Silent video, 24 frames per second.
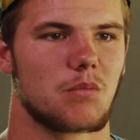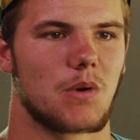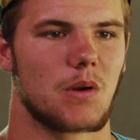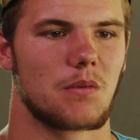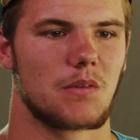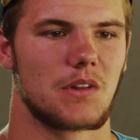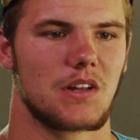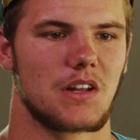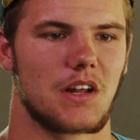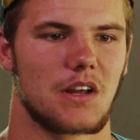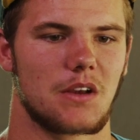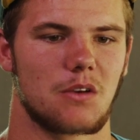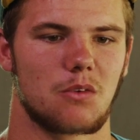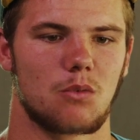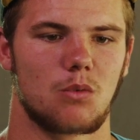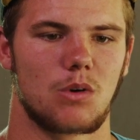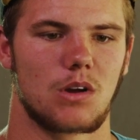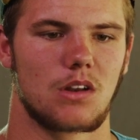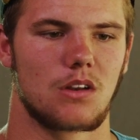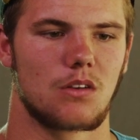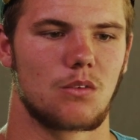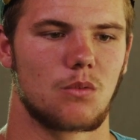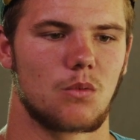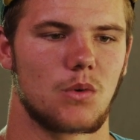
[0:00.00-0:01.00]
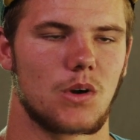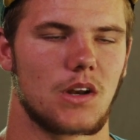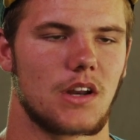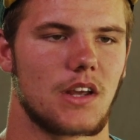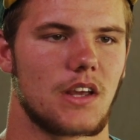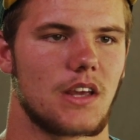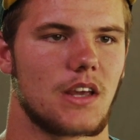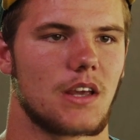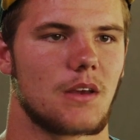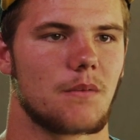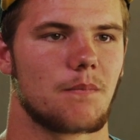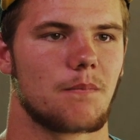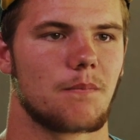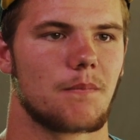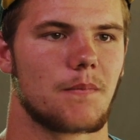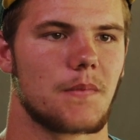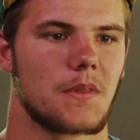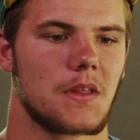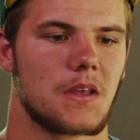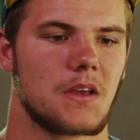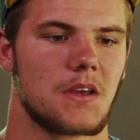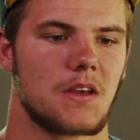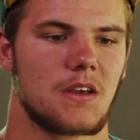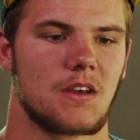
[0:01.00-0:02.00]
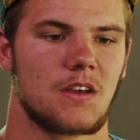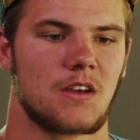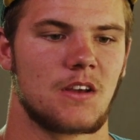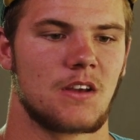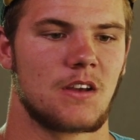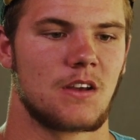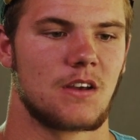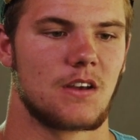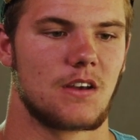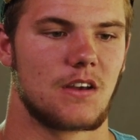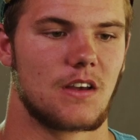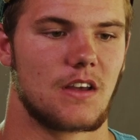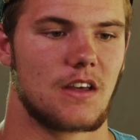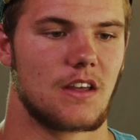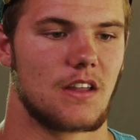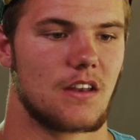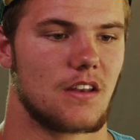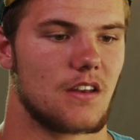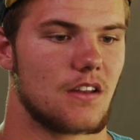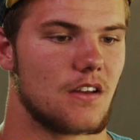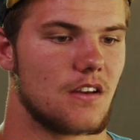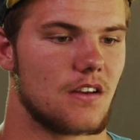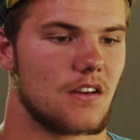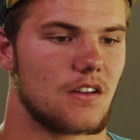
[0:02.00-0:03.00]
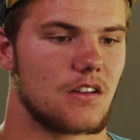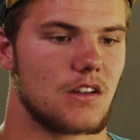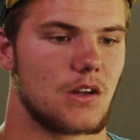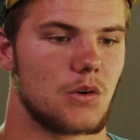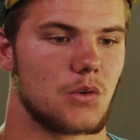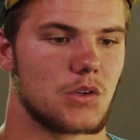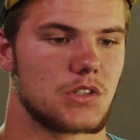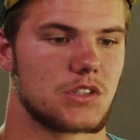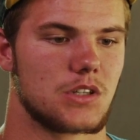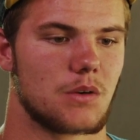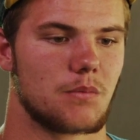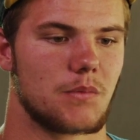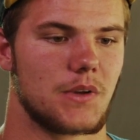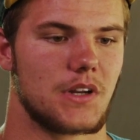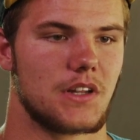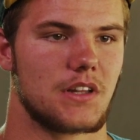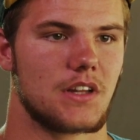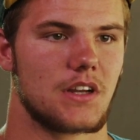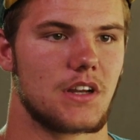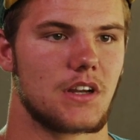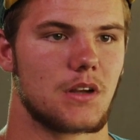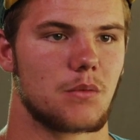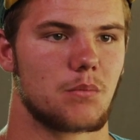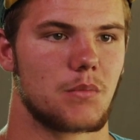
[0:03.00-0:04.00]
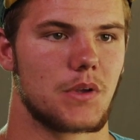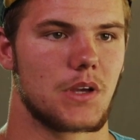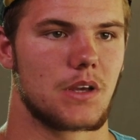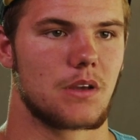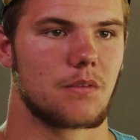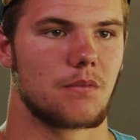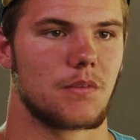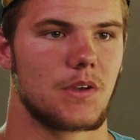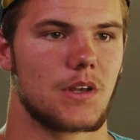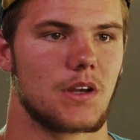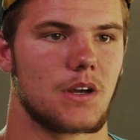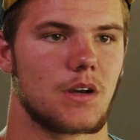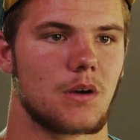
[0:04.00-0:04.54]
probably like 1, 1 a.m and uh, there was somebody there picking me